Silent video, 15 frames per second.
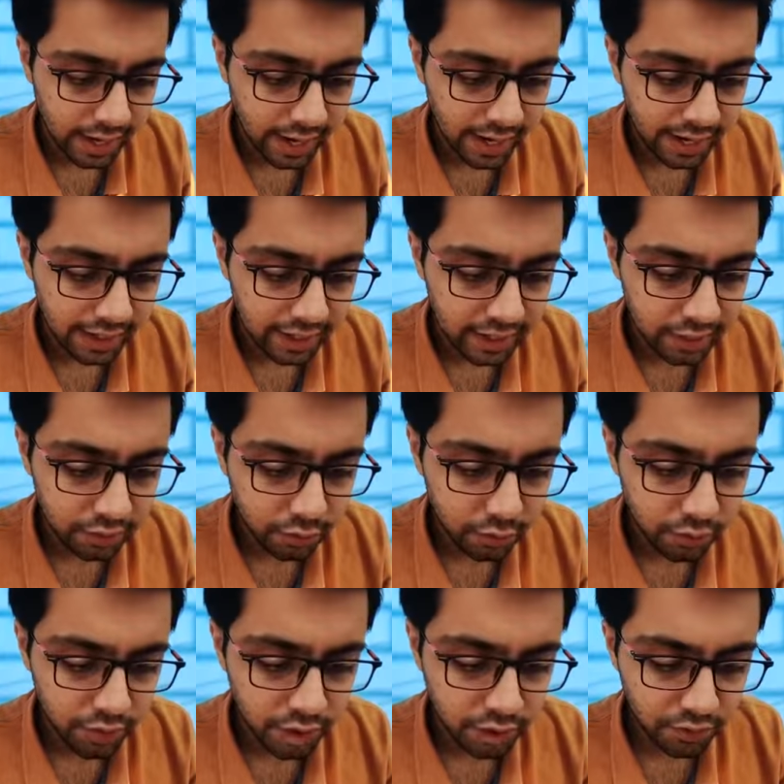at 34
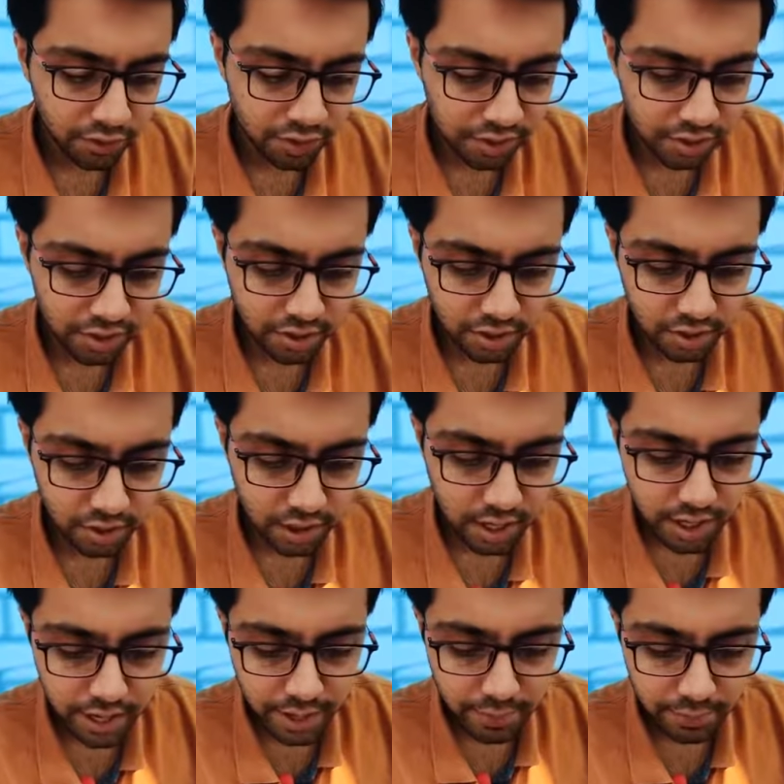weeks of gestation,
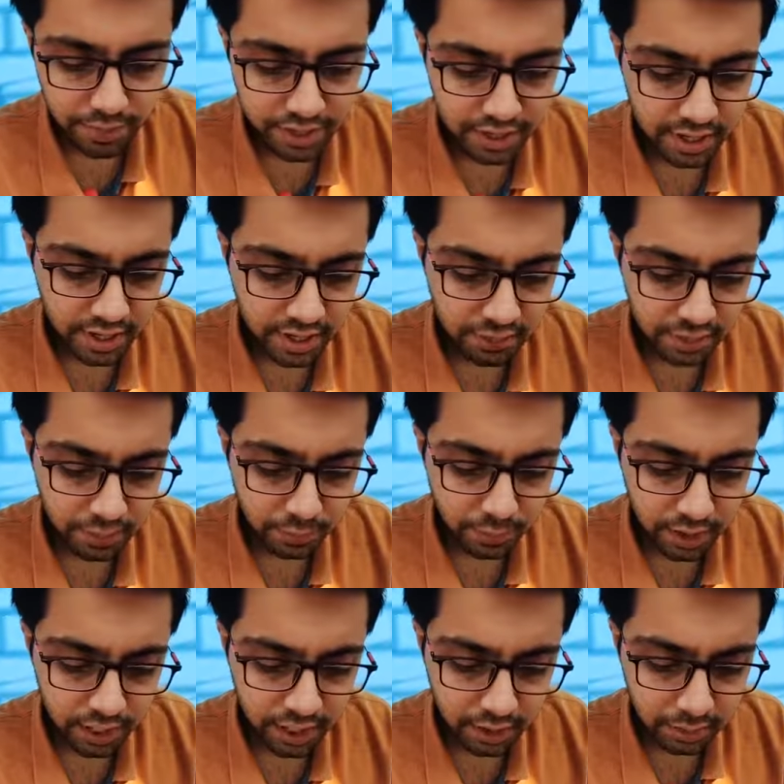presented with
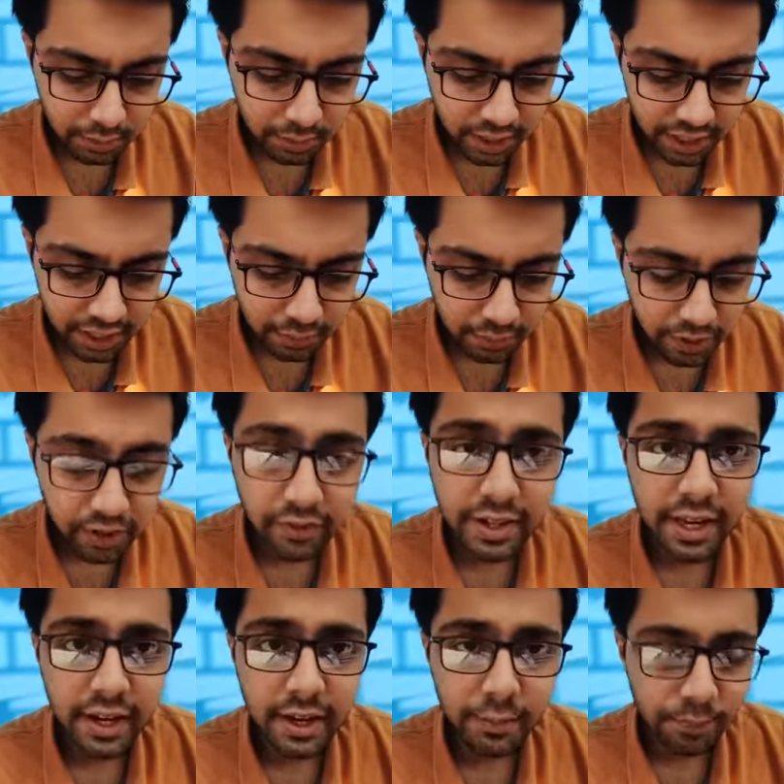bleeding per
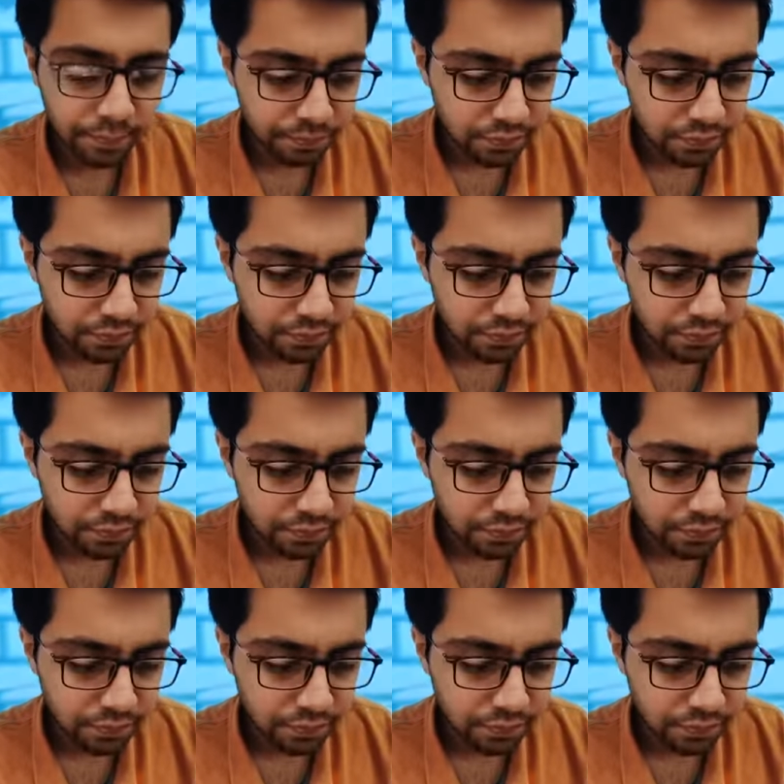vagina,